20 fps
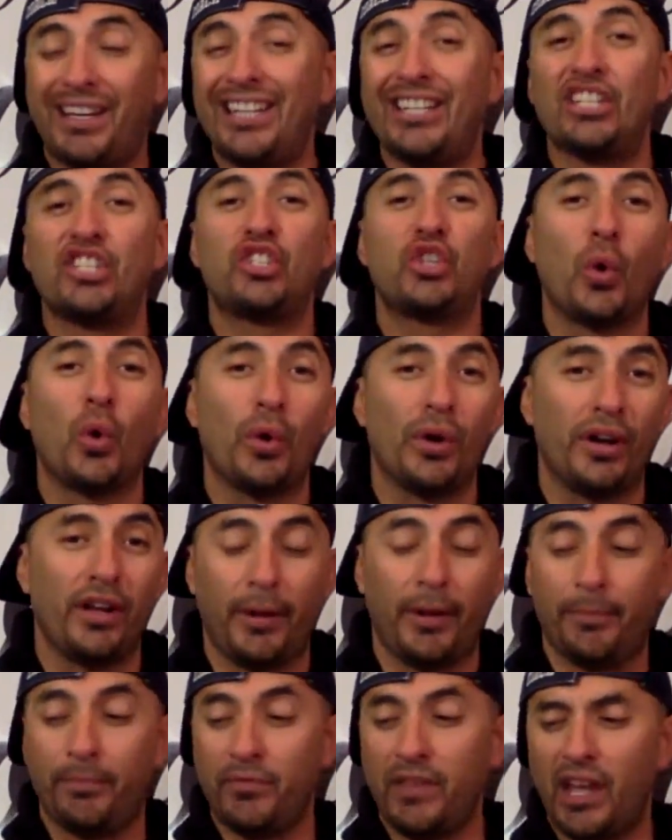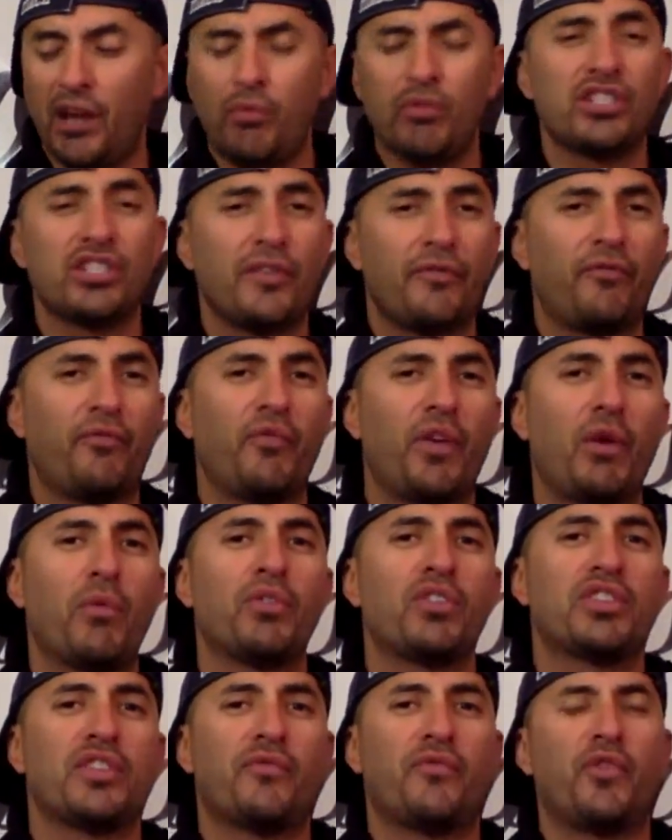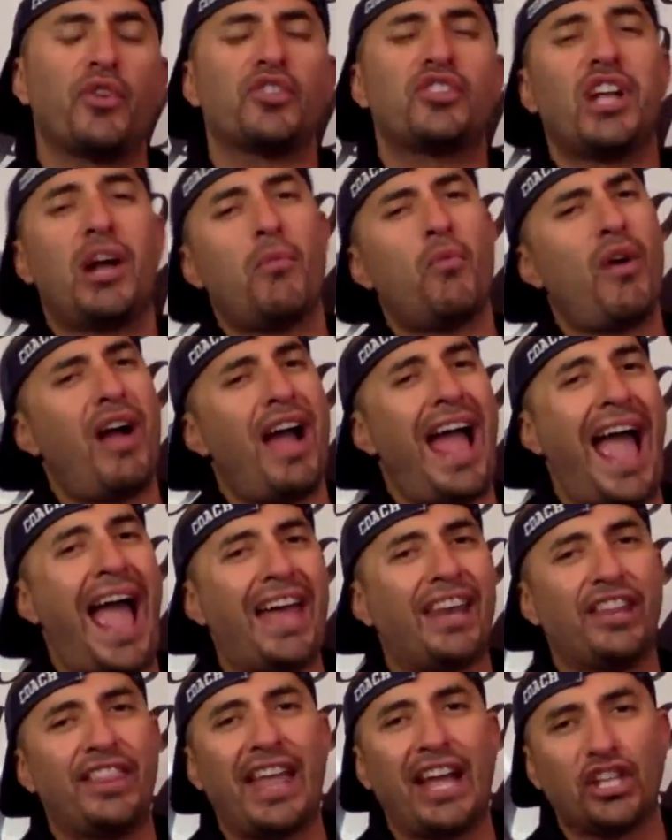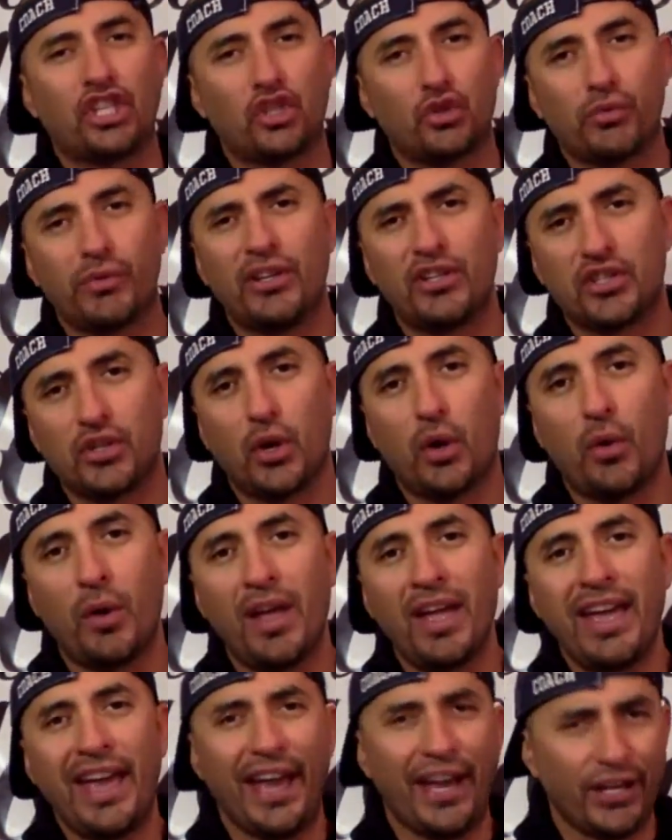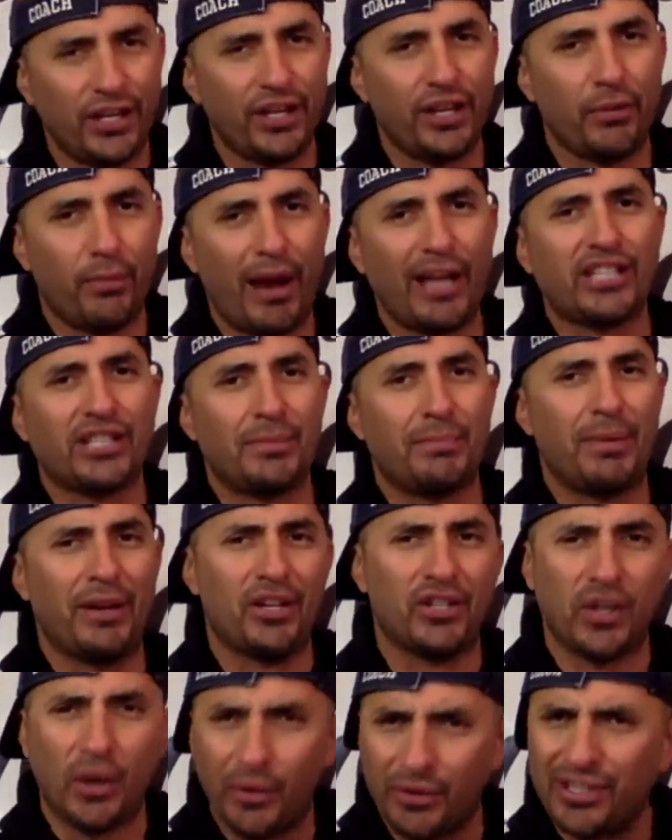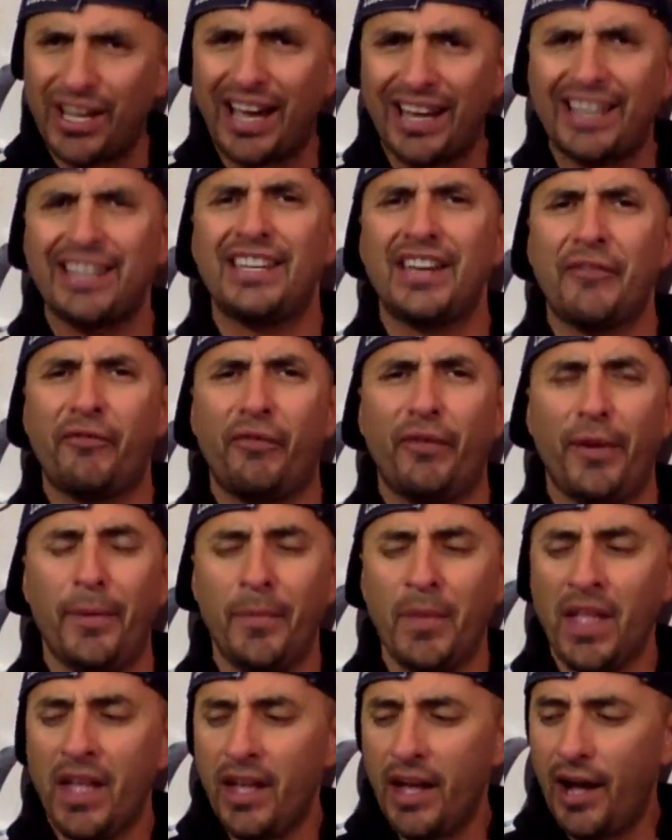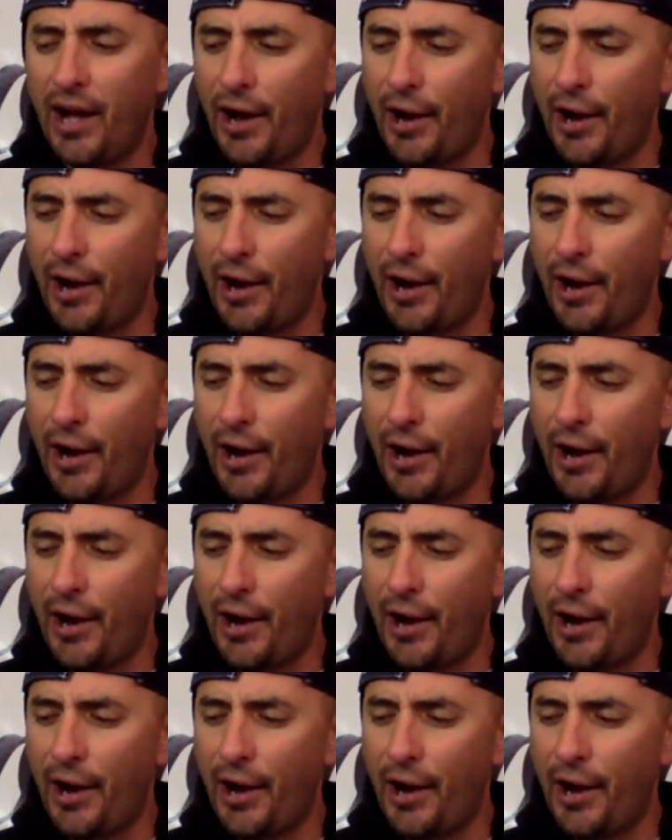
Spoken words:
My kids tore it up. It was the first time where I added that chorizo into the recipe, so it was kind of different.